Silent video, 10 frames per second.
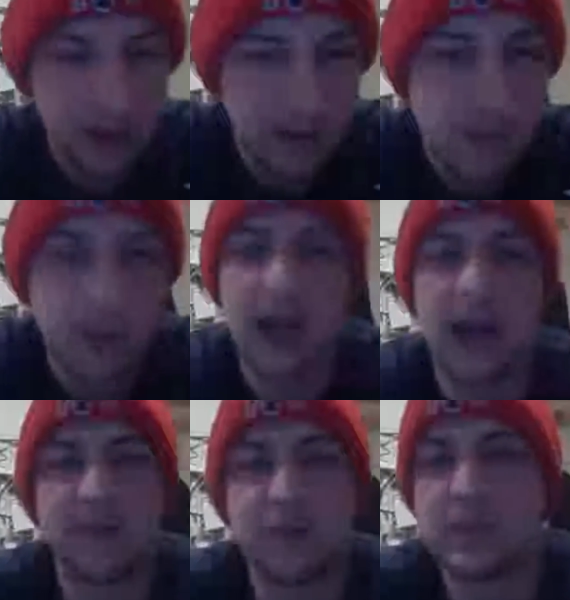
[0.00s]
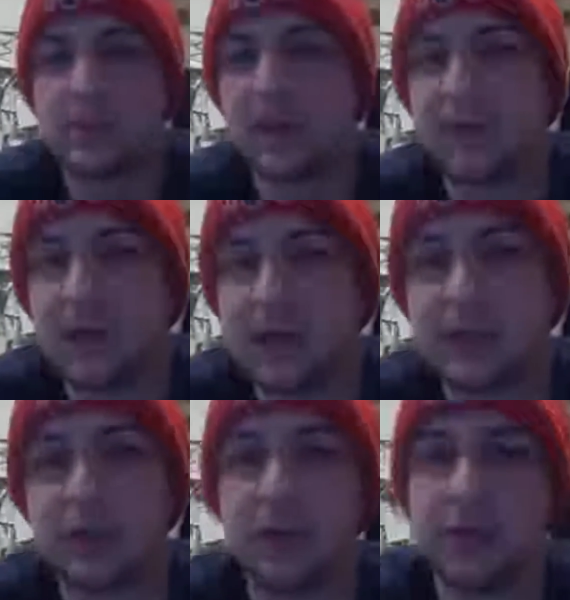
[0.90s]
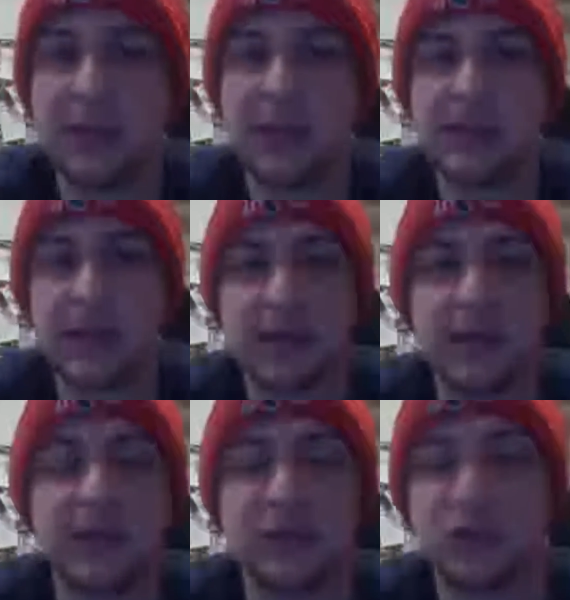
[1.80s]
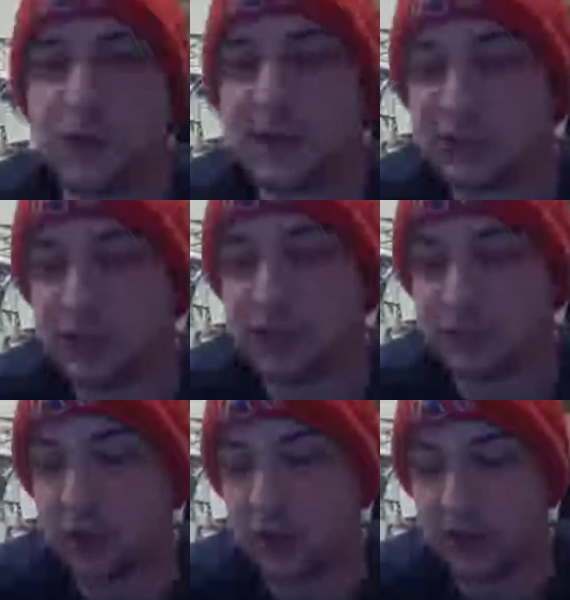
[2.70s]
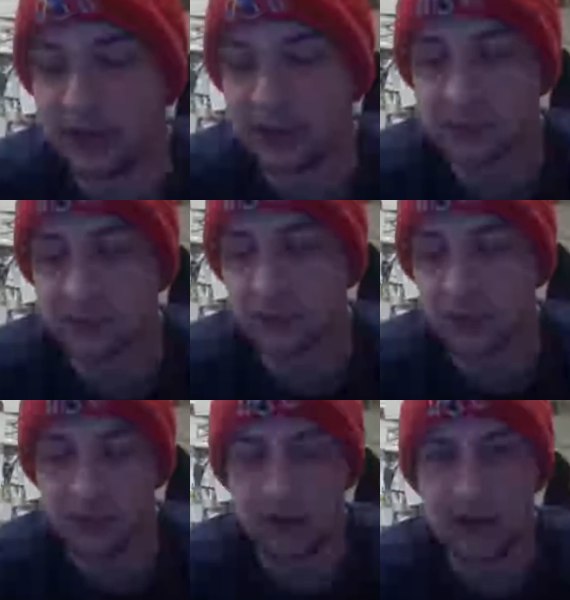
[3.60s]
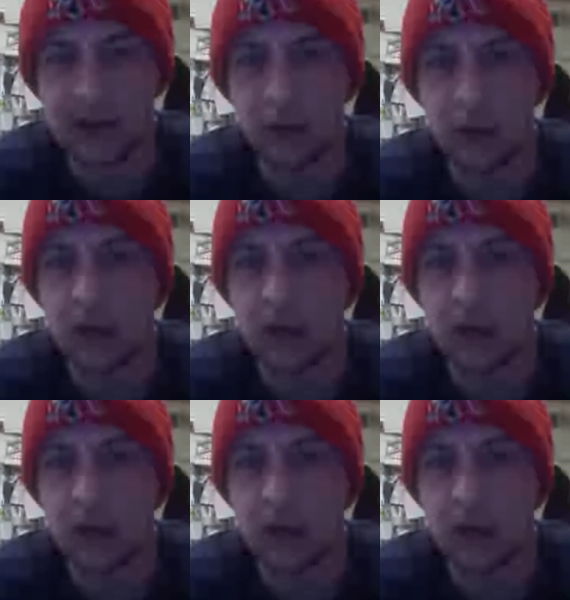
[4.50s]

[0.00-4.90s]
I'm going to have to respectfully disagree because I think the stretch James Harden is putting on right now,